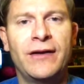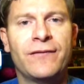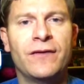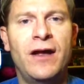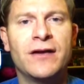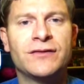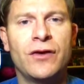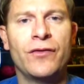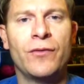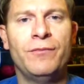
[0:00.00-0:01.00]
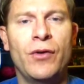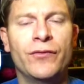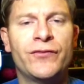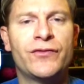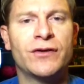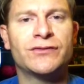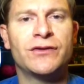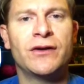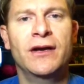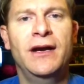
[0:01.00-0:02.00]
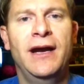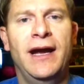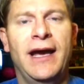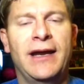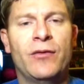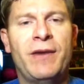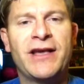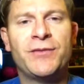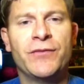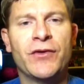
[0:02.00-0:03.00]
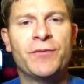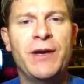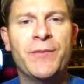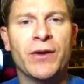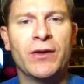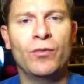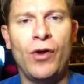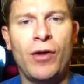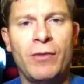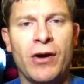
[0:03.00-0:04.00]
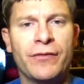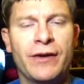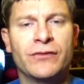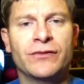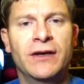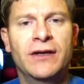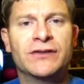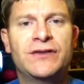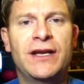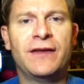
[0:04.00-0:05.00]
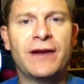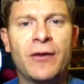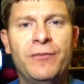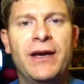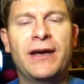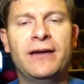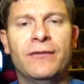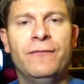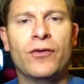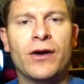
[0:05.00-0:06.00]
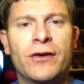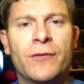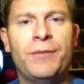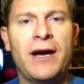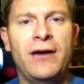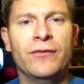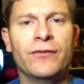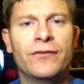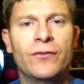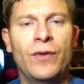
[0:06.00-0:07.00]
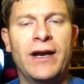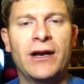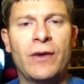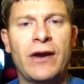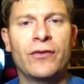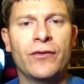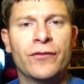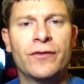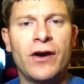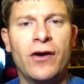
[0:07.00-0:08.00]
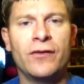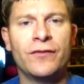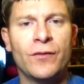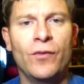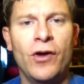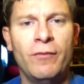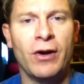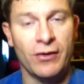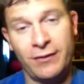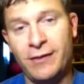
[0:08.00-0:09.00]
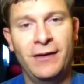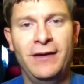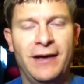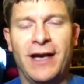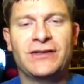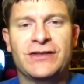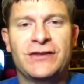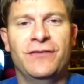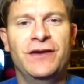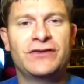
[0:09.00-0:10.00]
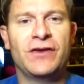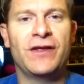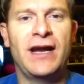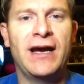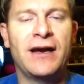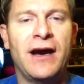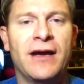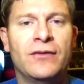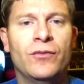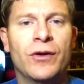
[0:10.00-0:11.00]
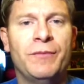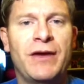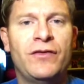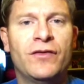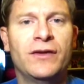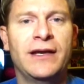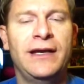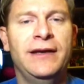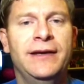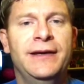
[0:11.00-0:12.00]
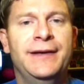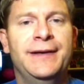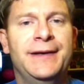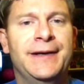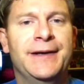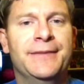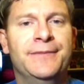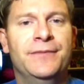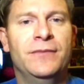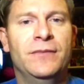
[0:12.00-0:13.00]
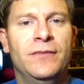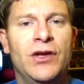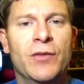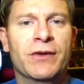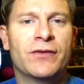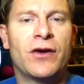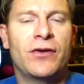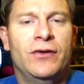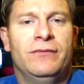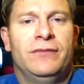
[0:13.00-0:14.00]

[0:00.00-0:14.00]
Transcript: have lost all their bone structure. And it reminds me of those people in Walmart that are sitting there big, 400 pounds, riding around on those carts in Walmart. That's just the vision that I got, where basically uh, humans aren't